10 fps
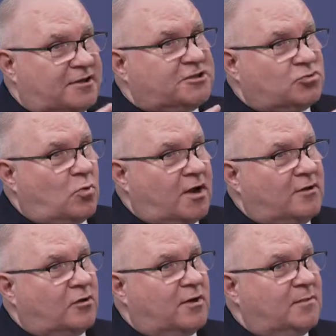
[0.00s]
this is why
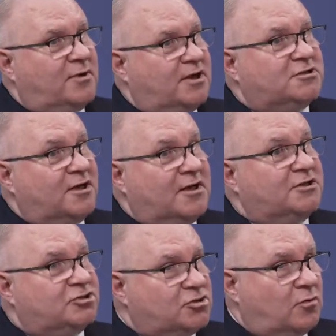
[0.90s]
the Korean Peninsula
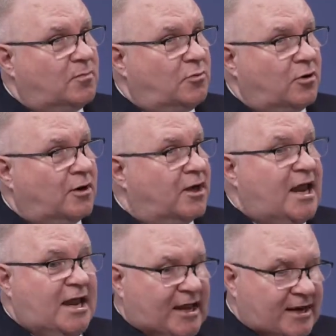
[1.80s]
is so important.
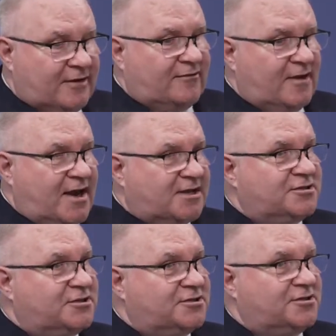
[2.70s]
It is the
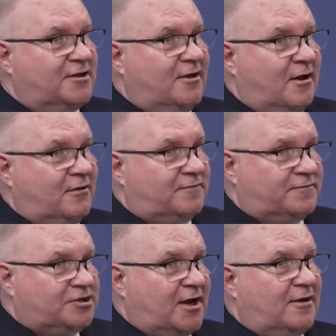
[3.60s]
nexus of
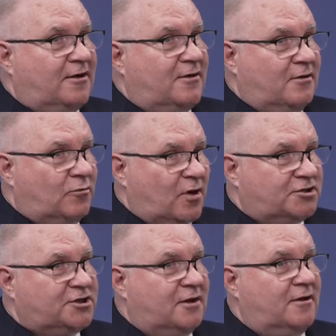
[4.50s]
China,
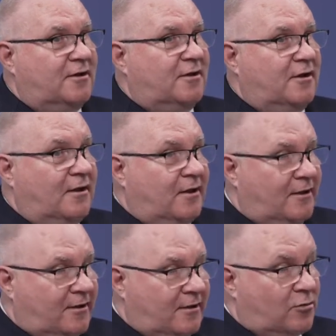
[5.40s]
Russia,
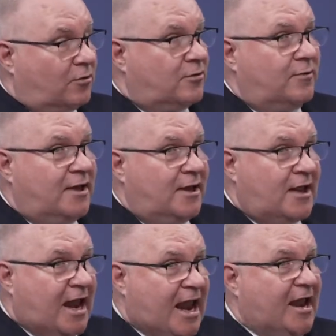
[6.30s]
North
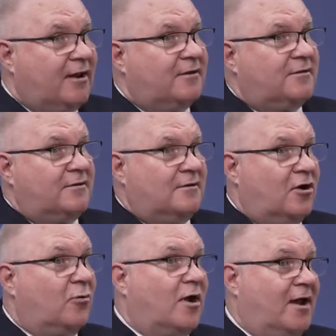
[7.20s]
Korea, and
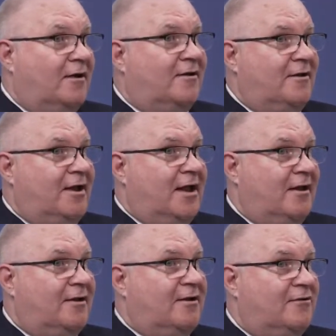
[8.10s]
Iran.
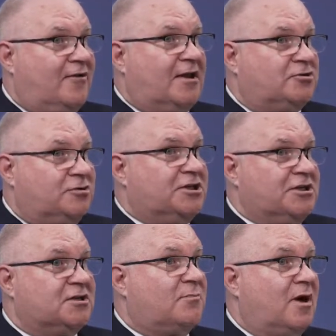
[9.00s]
And it is a
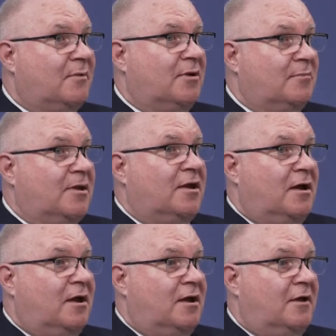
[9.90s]
strategic problem
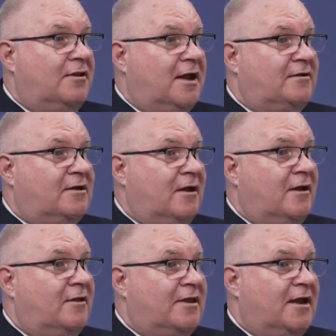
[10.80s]

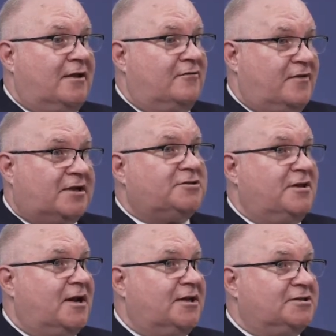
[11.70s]
that has vexed the
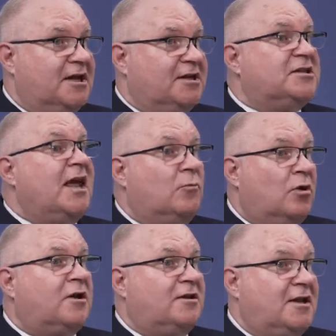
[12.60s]
United States and will
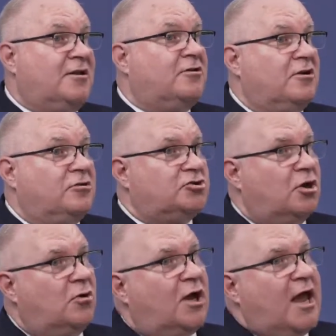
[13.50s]
continue to do so